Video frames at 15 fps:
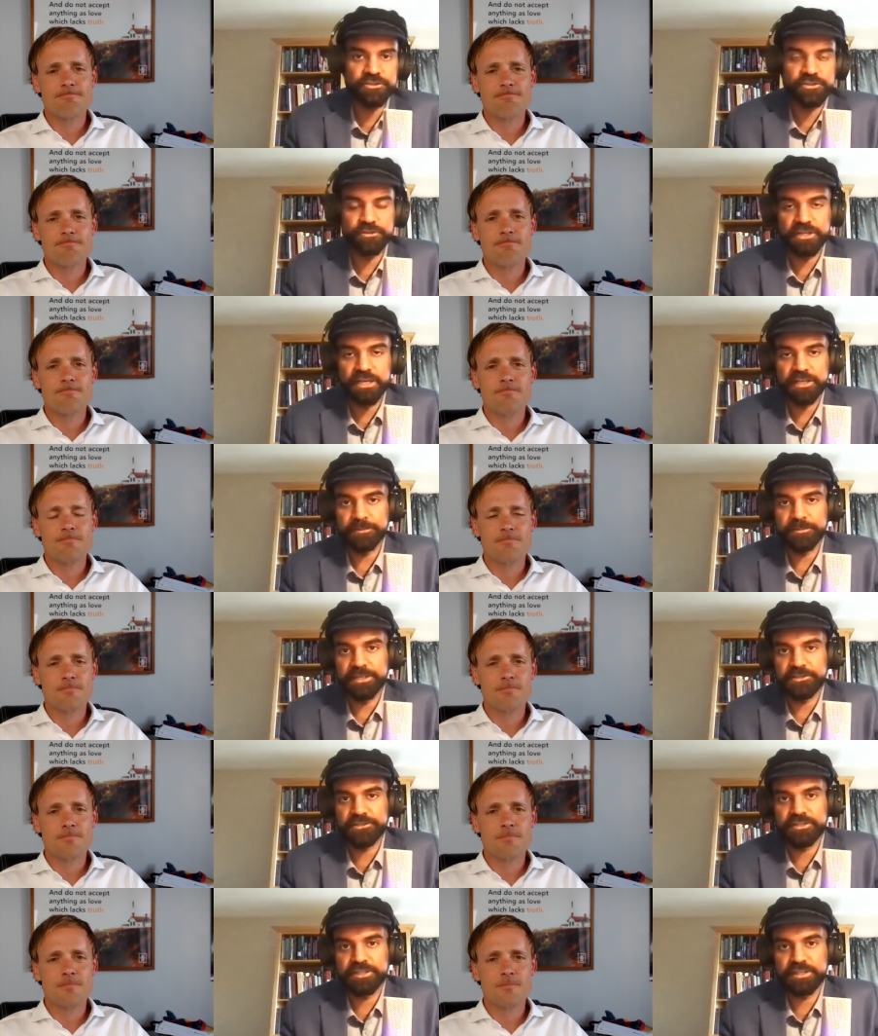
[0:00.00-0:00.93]
Speaker 1: due to
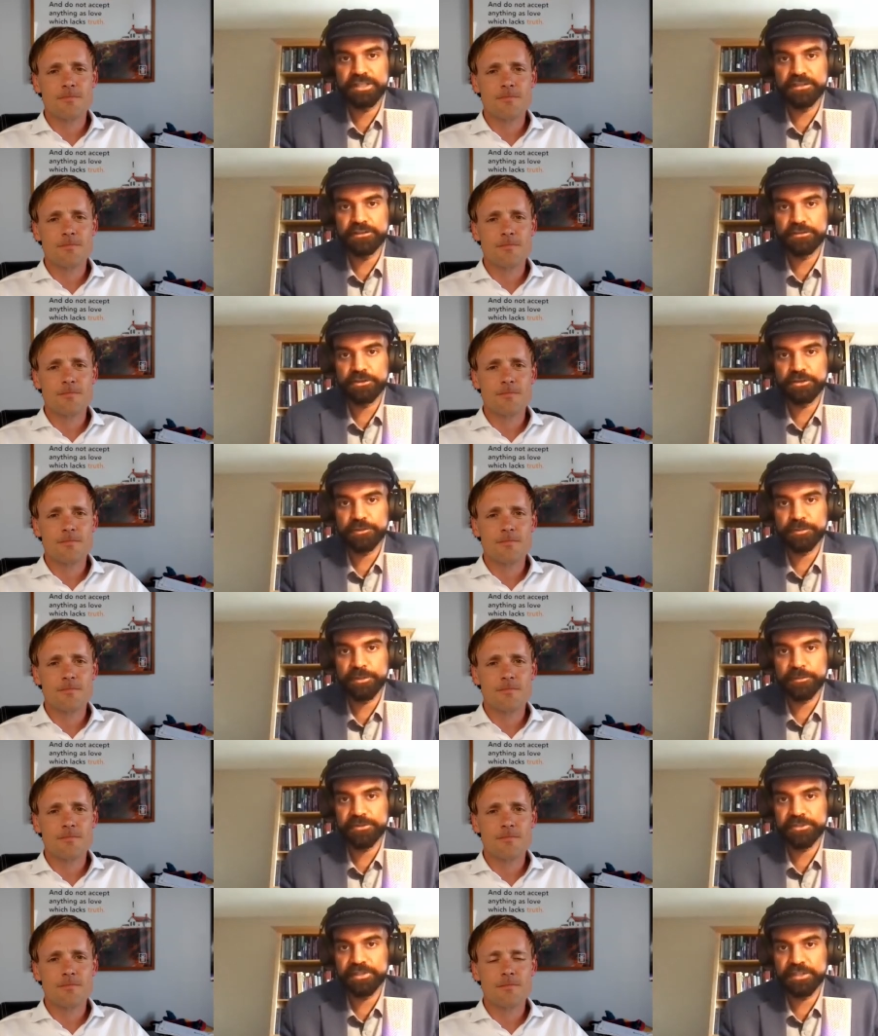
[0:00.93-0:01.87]
automation, then of course
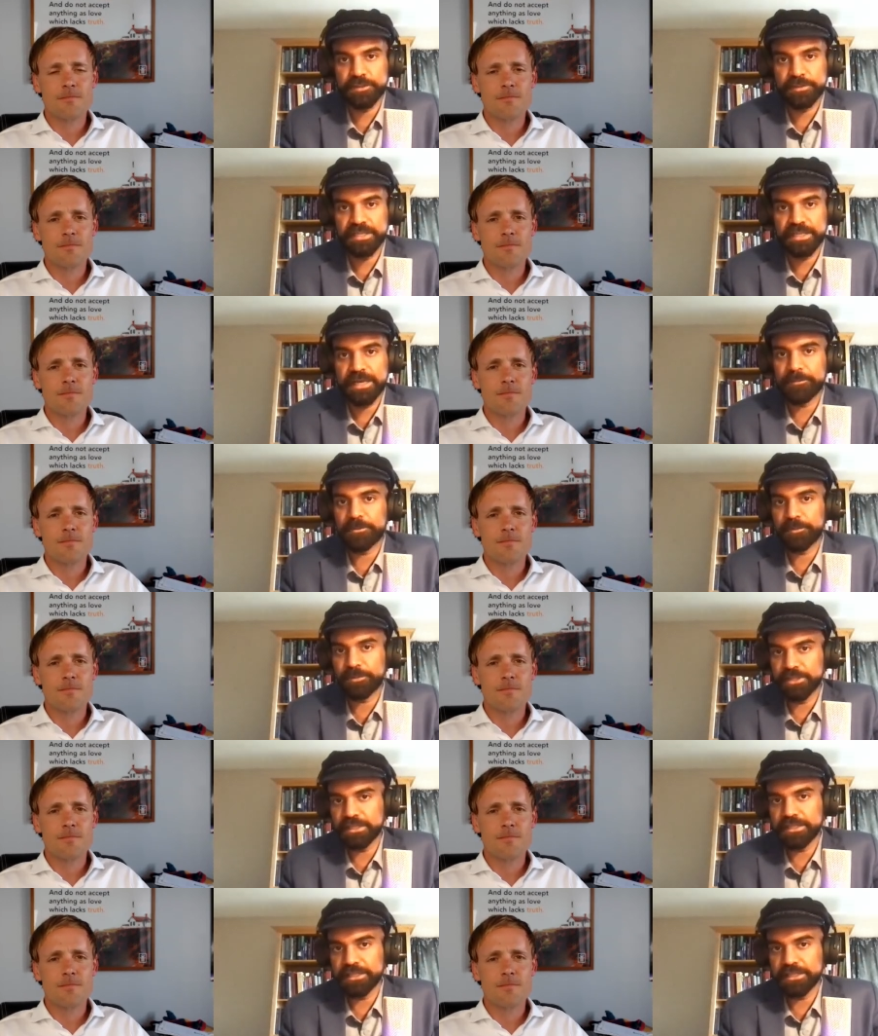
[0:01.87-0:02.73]
people need to be adaptable.